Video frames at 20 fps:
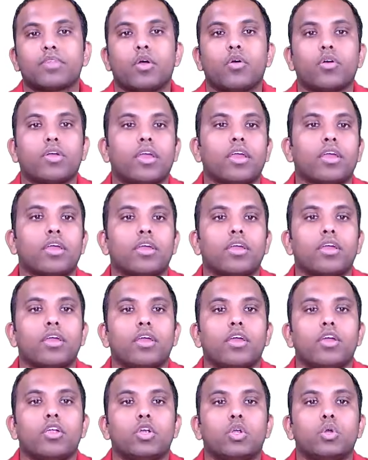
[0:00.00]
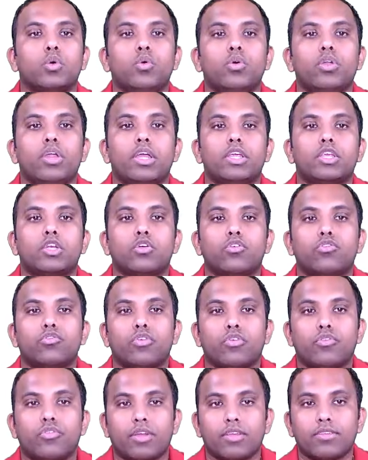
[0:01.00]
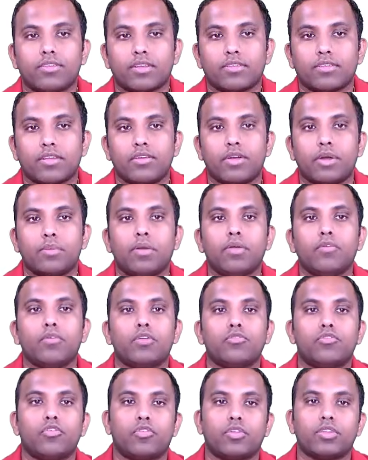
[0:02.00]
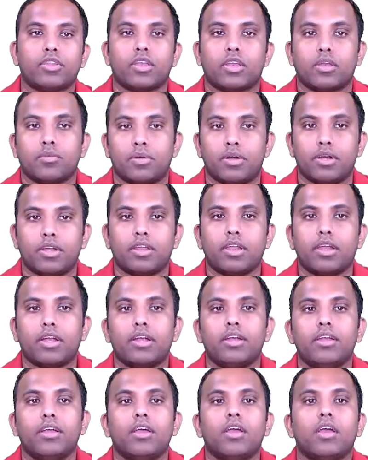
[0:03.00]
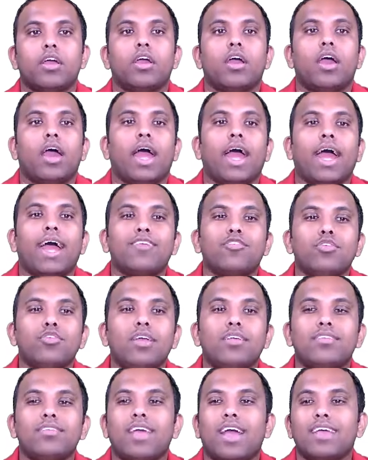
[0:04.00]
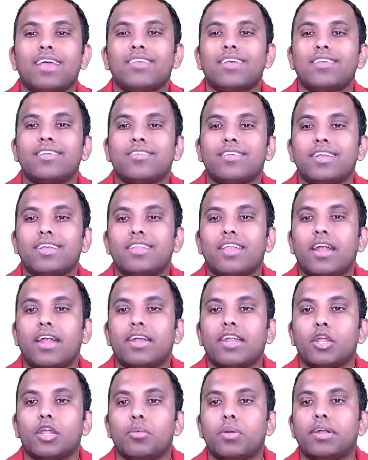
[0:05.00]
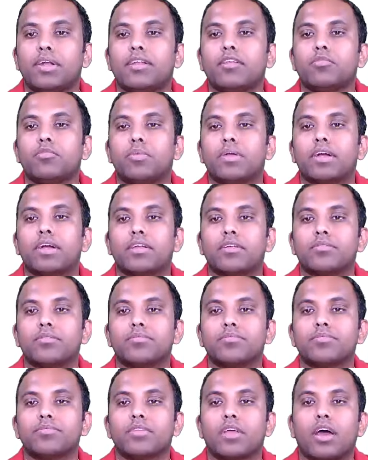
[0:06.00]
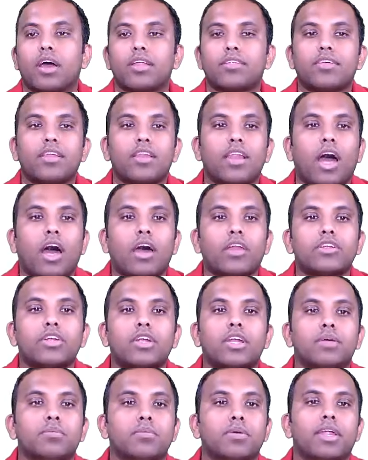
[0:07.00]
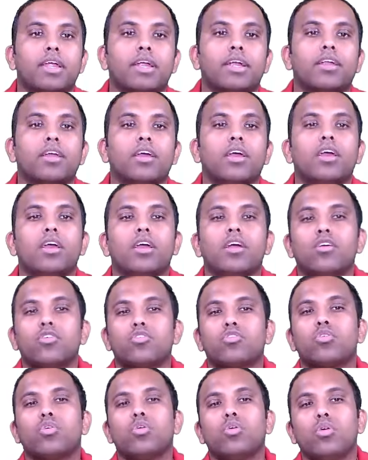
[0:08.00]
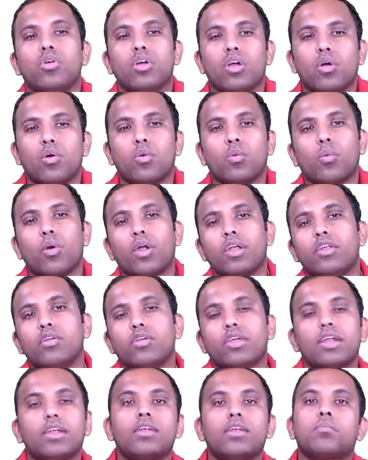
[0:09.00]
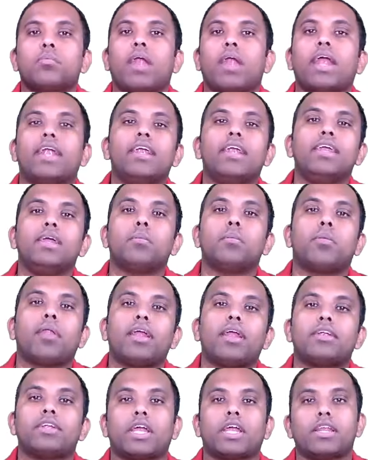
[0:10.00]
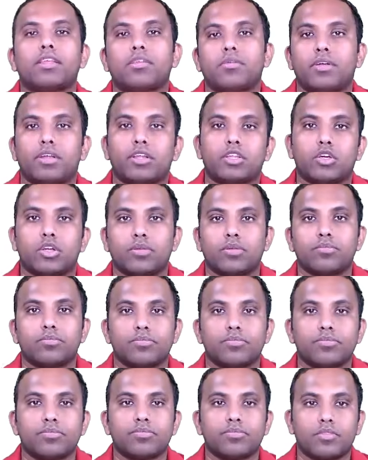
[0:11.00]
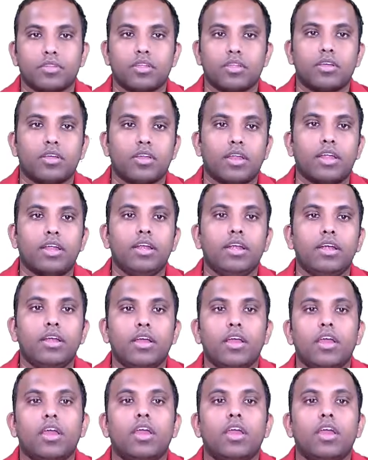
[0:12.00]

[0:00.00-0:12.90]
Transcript: Okay, 2 raised to 5600 by 153 remainder, right? As soon as I see that denominator is bigger, that's a larger number, right? So what you can blindly apply Chinese Remainder Theorem, right?